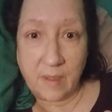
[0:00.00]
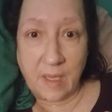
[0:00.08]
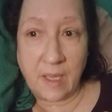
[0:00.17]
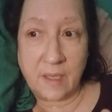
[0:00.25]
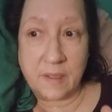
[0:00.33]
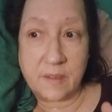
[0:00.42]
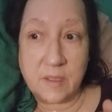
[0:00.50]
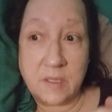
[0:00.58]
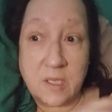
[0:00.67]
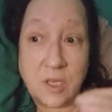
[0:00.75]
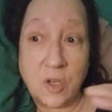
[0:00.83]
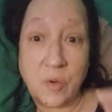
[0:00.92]
and
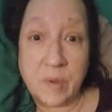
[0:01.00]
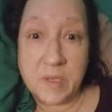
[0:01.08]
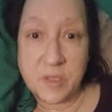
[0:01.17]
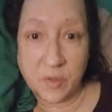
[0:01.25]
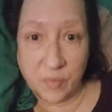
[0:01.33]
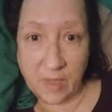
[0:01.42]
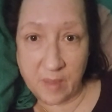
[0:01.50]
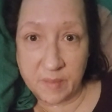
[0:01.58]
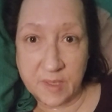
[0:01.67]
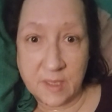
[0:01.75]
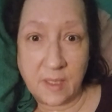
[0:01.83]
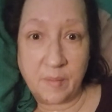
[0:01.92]
to go into REM
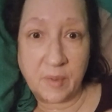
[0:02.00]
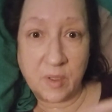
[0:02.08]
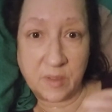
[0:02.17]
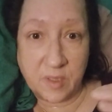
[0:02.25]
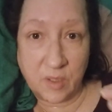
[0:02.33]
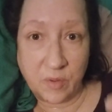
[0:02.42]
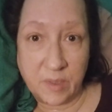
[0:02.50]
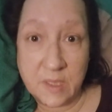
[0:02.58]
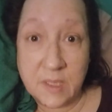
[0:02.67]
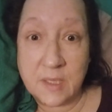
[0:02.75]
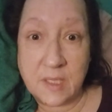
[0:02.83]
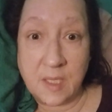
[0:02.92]
sleep, to go
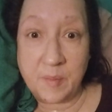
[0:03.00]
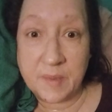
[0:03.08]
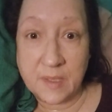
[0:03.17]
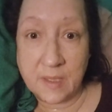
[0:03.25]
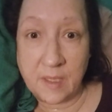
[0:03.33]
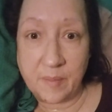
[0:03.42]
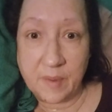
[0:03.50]
into deep sleep,